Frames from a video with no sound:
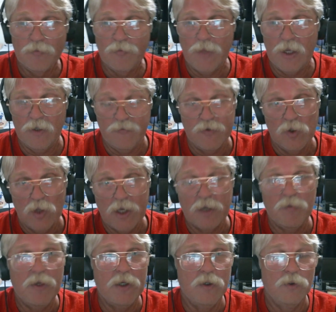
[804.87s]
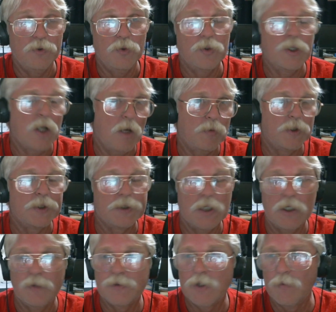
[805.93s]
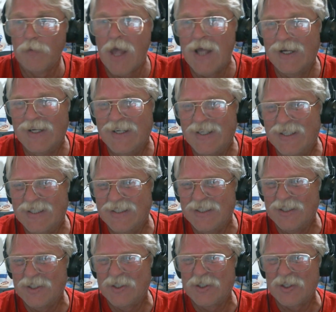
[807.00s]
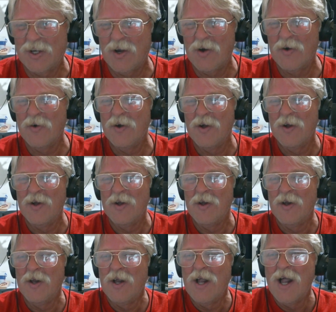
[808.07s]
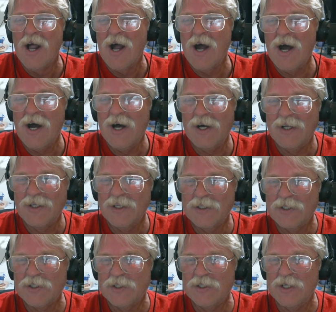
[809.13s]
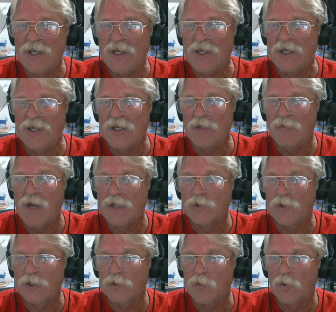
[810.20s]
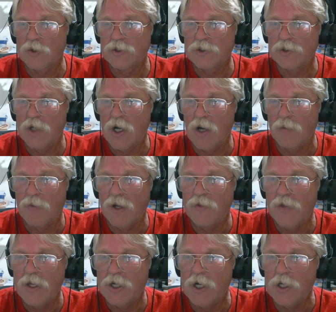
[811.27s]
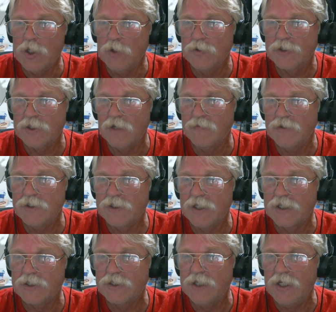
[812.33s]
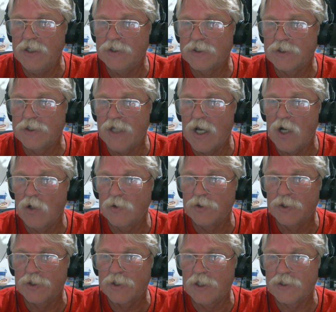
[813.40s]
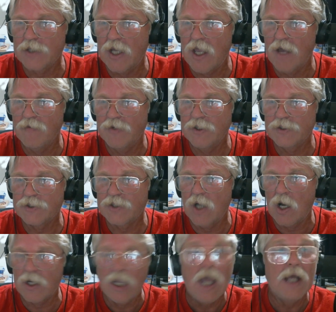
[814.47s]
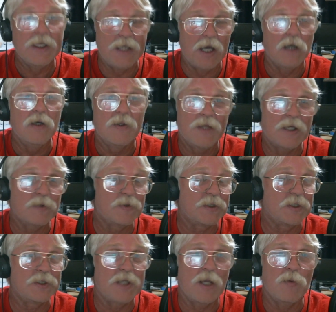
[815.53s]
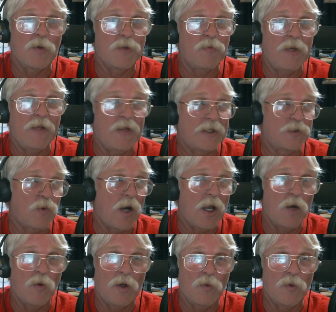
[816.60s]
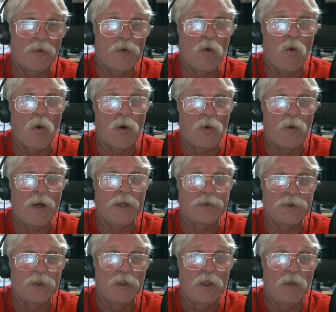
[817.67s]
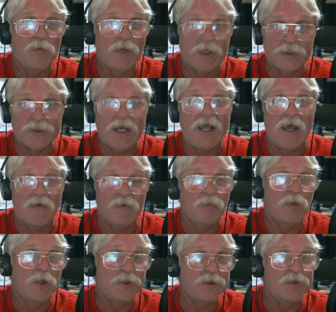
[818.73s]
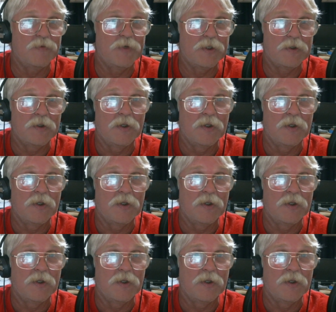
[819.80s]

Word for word: And if you're like me, you'll do it a couple of times. So, uh, let's see. Patrick's Workshop. I think I use seven sixteenths dowel just because I have it in stock. Yeah, that was the same with me. That's why I went with quarter inch, because I have a bunch of it.